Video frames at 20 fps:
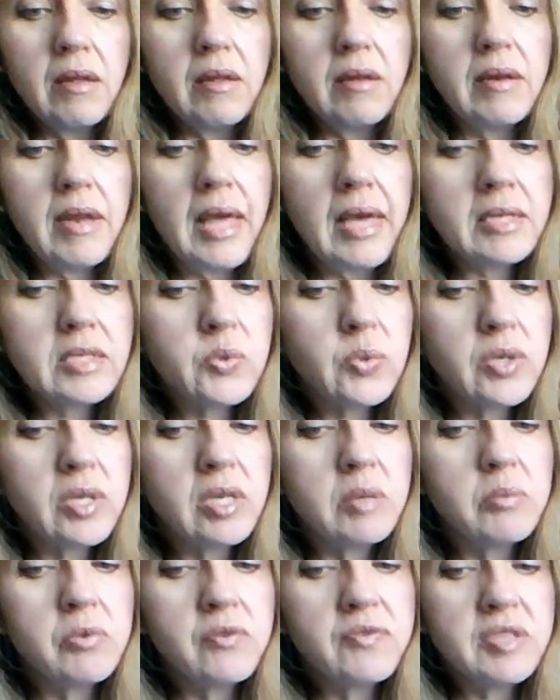Next, we're
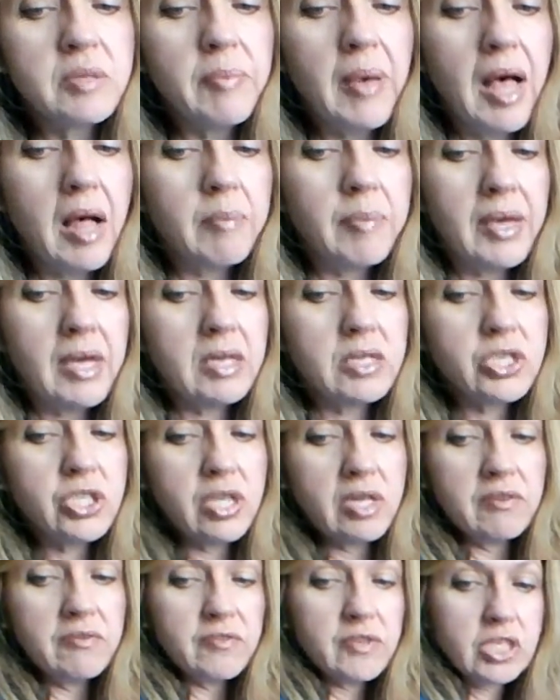going to move to
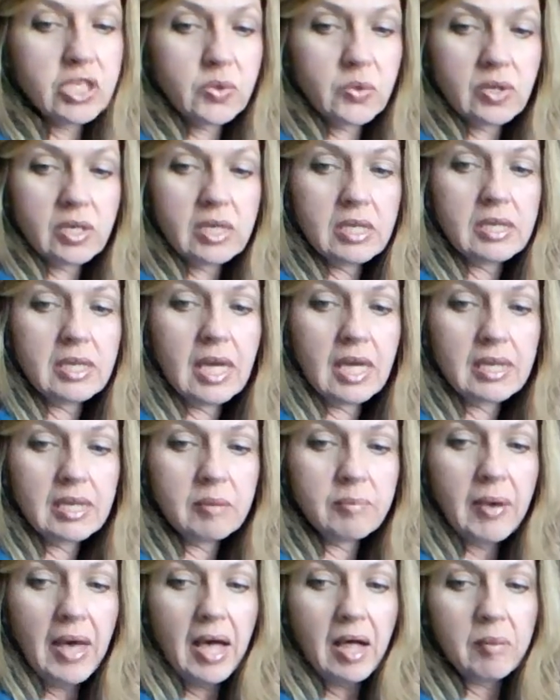palpation. First, we're going to lightly
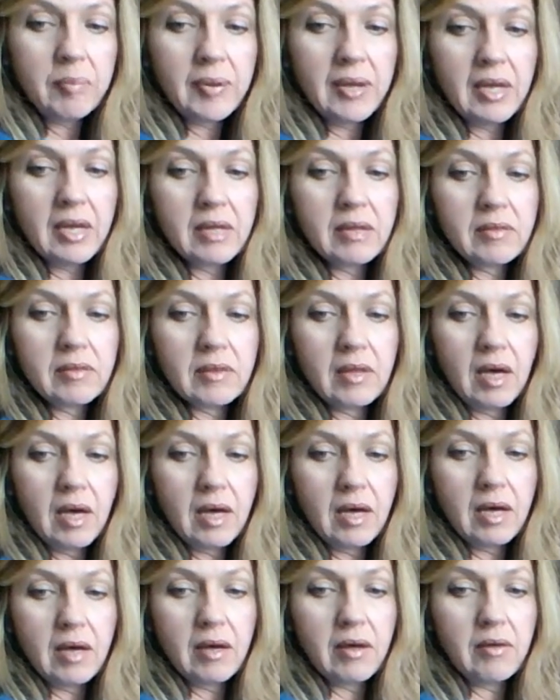palpate
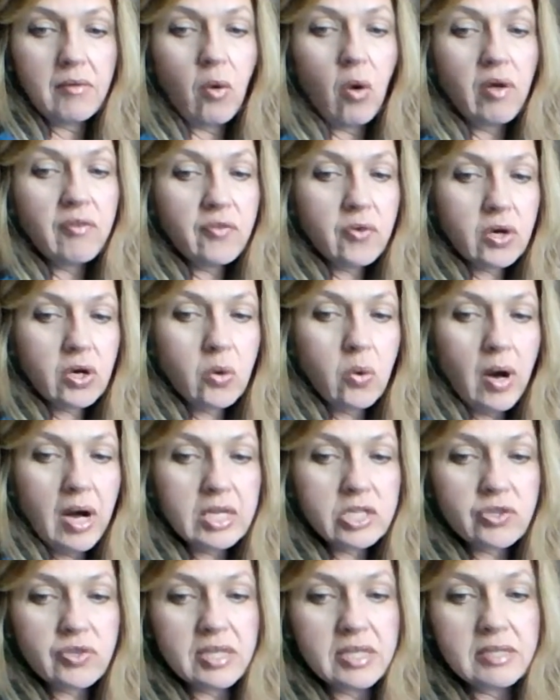all four
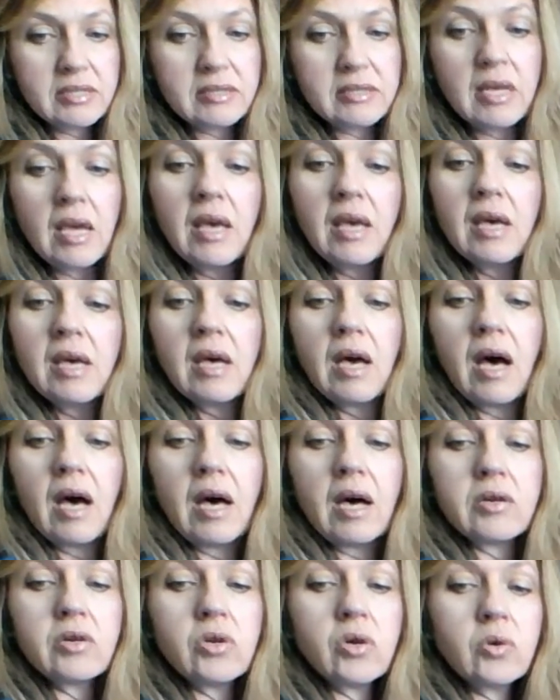quadrants,
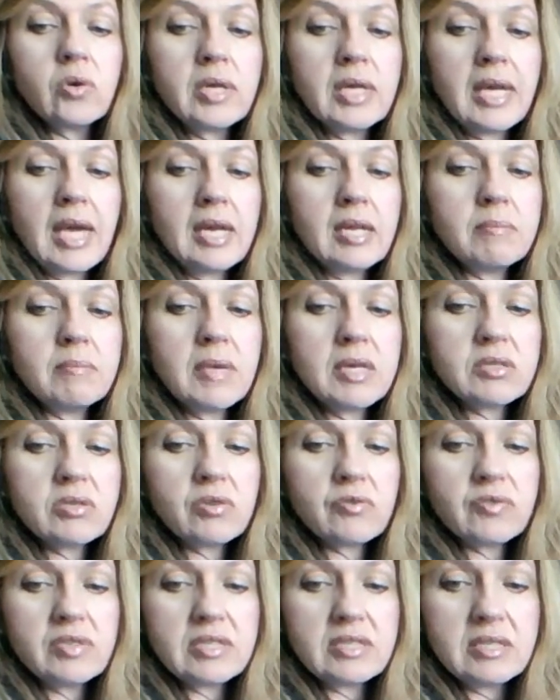noting any
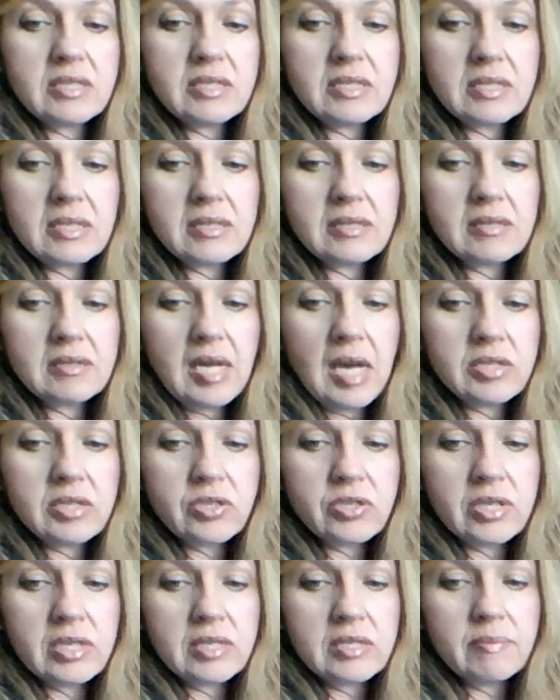muscle resistance,
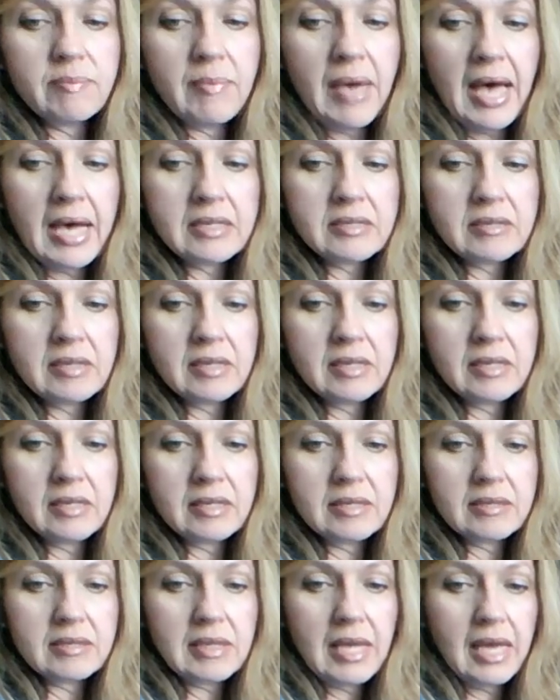tenderness,
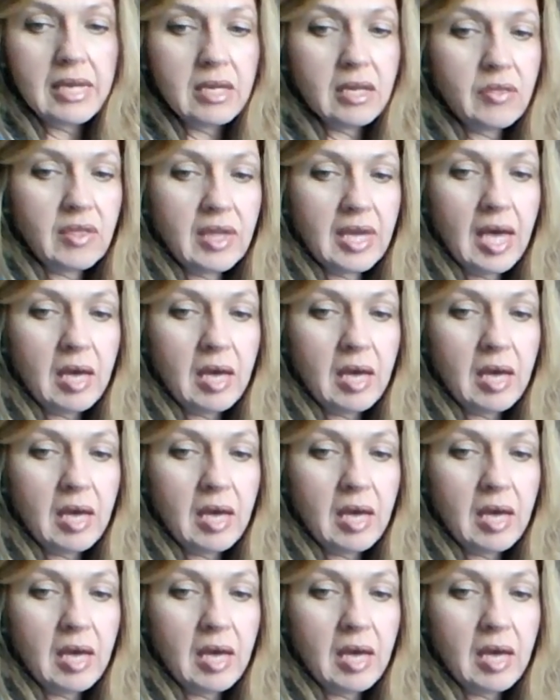masses, anything